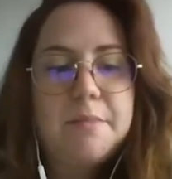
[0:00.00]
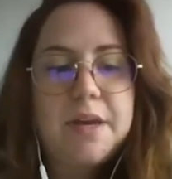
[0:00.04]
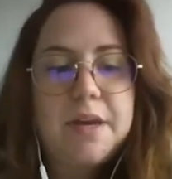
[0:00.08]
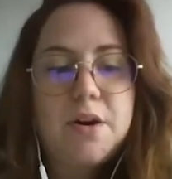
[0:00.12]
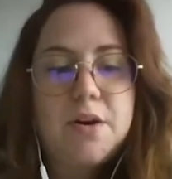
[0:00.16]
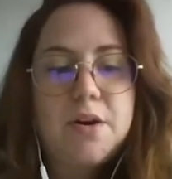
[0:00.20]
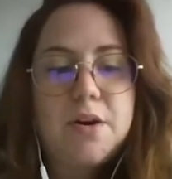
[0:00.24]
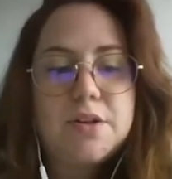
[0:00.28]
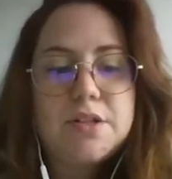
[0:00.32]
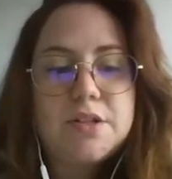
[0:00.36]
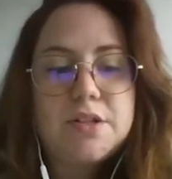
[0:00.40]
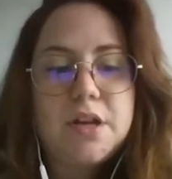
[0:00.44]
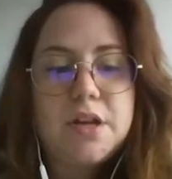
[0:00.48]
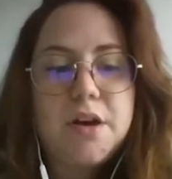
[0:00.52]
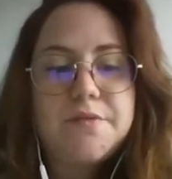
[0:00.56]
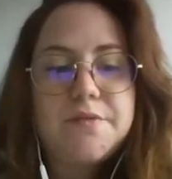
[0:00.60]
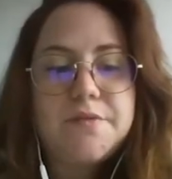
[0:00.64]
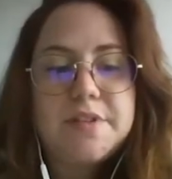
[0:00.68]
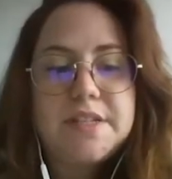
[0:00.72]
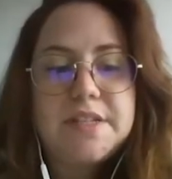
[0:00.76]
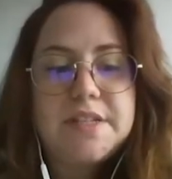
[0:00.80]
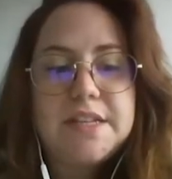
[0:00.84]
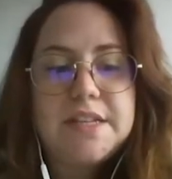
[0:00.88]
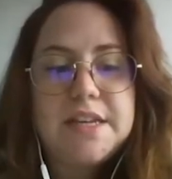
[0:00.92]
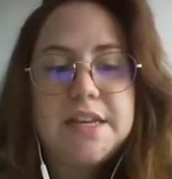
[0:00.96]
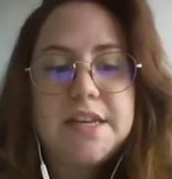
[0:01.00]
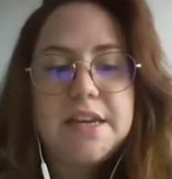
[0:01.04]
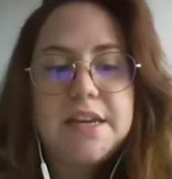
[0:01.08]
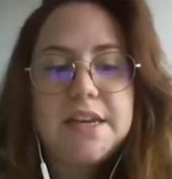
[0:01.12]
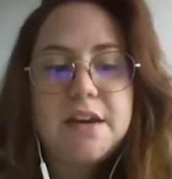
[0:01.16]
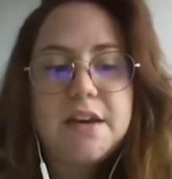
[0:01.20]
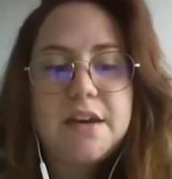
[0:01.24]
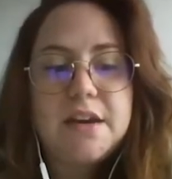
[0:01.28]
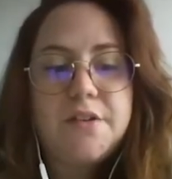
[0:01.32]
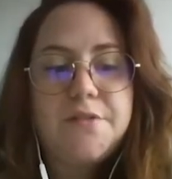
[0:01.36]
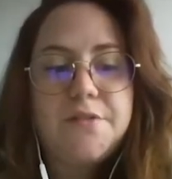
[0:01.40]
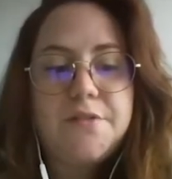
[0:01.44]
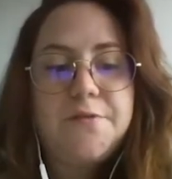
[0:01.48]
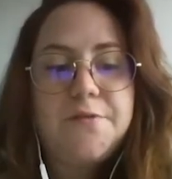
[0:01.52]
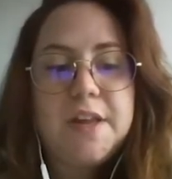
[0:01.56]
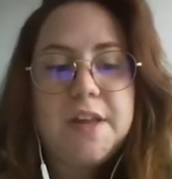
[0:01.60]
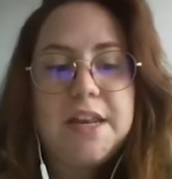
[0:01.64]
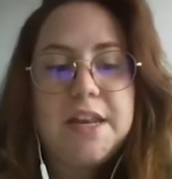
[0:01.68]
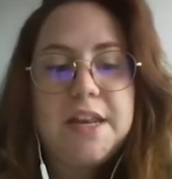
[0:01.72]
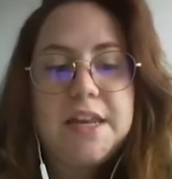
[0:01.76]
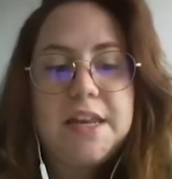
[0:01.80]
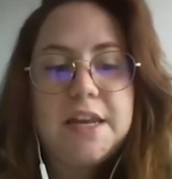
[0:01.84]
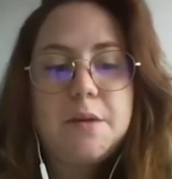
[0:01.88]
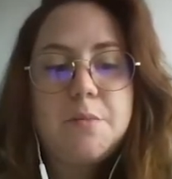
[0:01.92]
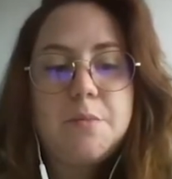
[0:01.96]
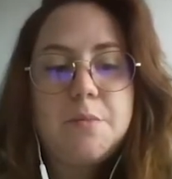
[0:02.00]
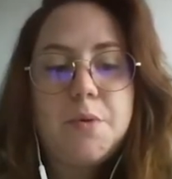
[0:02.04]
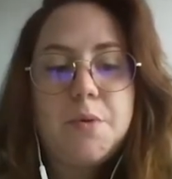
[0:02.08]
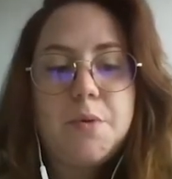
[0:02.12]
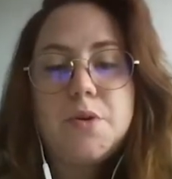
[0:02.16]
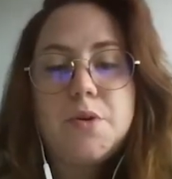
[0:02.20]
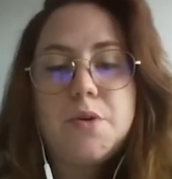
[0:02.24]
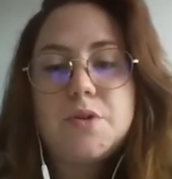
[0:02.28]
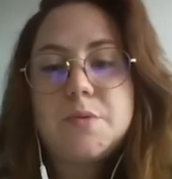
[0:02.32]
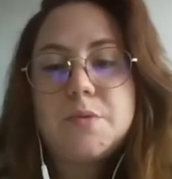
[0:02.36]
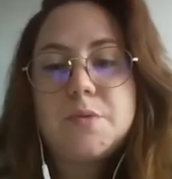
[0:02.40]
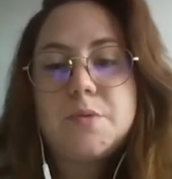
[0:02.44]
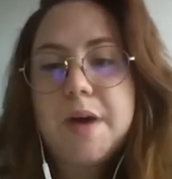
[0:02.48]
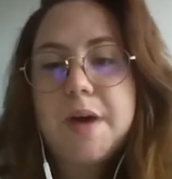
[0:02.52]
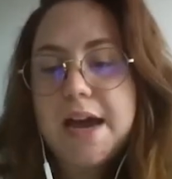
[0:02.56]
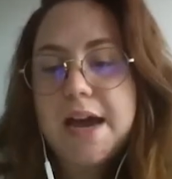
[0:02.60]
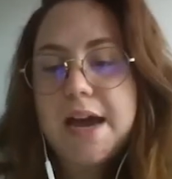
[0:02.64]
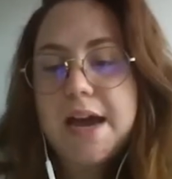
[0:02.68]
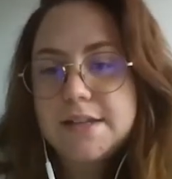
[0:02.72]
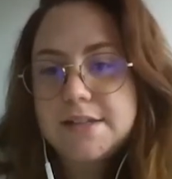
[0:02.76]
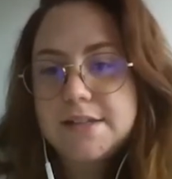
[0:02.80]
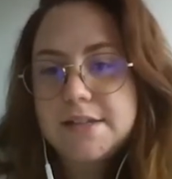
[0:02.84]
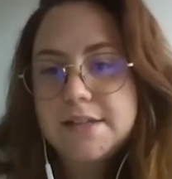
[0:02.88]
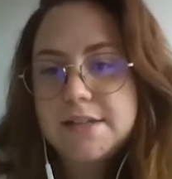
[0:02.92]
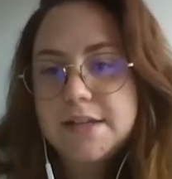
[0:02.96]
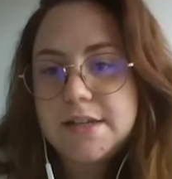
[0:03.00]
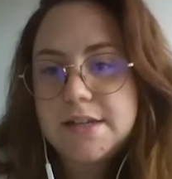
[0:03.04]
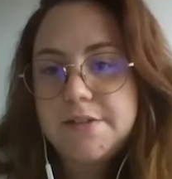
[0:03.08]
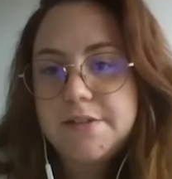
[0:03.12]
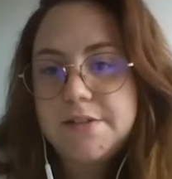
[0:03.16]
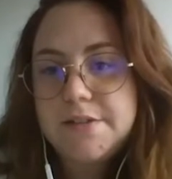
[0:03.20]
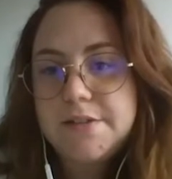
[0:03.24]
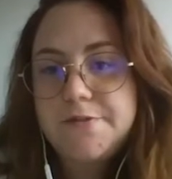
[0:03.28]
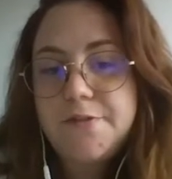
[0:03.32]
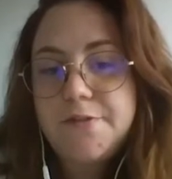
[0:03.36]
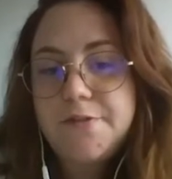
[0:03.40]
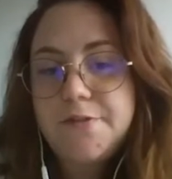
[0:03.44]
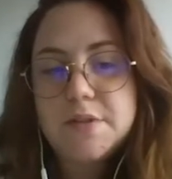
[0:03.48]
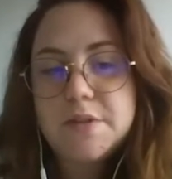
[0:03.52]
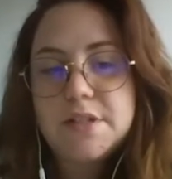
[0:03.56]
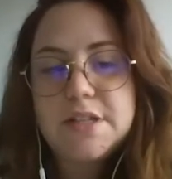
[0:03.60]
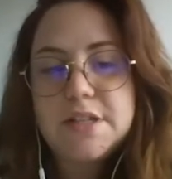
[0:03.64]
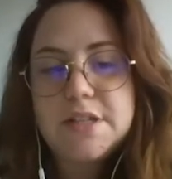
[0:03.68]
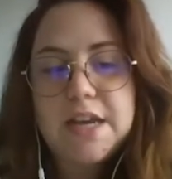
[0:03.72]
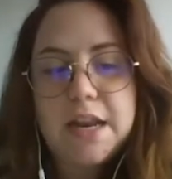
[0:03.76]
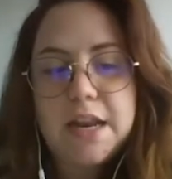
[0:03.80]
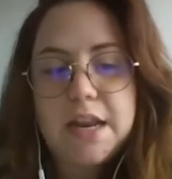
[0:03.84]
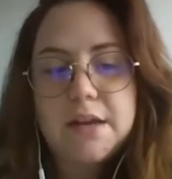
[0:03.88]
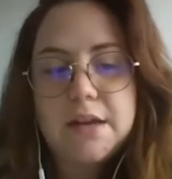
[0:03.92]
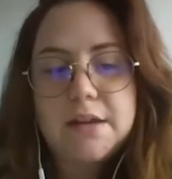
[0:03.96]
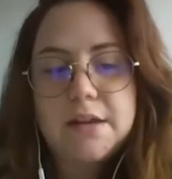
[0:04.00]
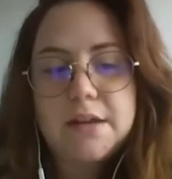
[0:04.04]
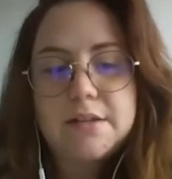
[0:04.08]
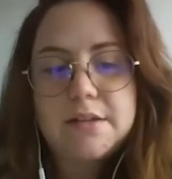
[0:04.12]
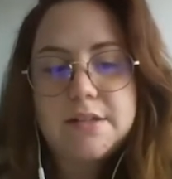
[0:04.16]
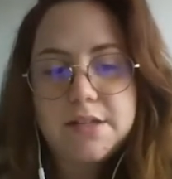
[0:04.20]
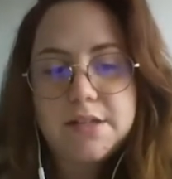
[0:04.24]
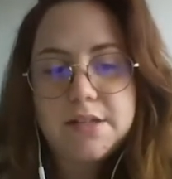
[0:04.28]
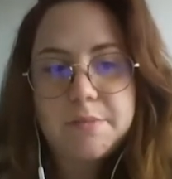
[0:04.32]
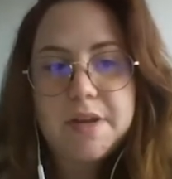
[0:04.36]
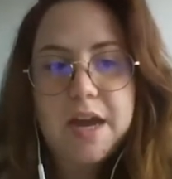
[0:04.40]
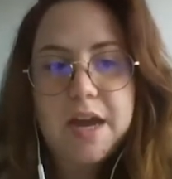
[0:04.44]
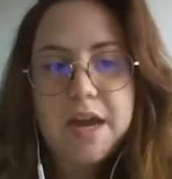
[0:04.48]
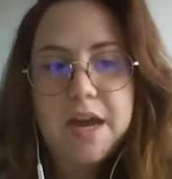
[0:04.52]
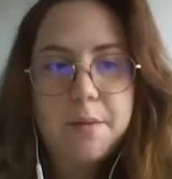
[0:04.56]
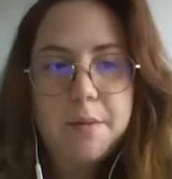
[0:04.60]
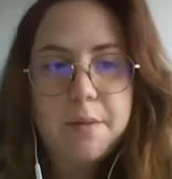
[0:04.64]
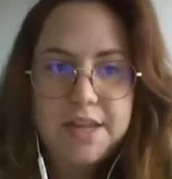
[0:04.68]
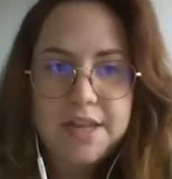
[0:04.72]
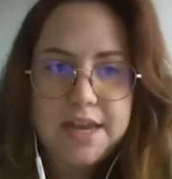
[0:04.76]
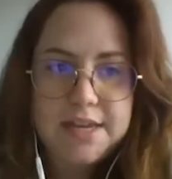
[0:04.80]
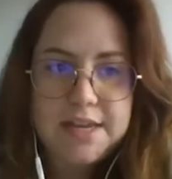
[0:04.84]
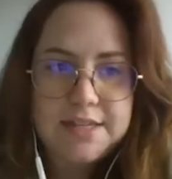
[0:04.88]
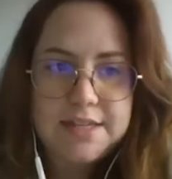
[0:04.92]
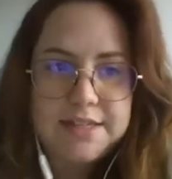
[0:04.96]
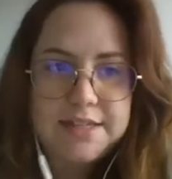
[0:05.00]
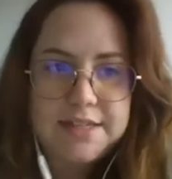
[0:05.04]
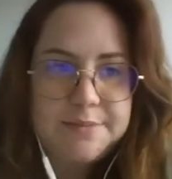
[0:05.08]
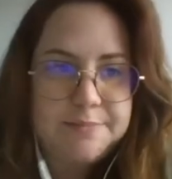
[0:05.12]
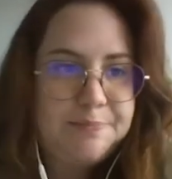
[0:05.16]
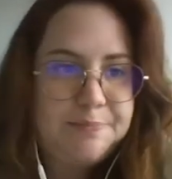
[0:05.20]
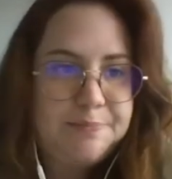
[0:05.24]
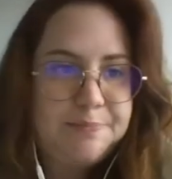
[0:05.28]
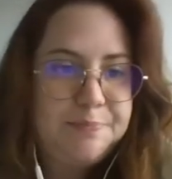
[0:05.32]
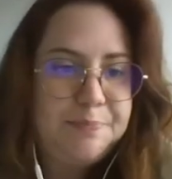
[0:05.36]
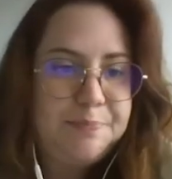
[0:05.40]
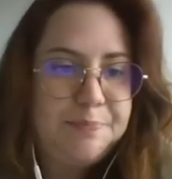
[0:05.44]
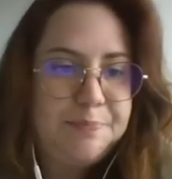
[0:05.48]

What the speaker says: because of the filling posed by the formed calcium carbonates.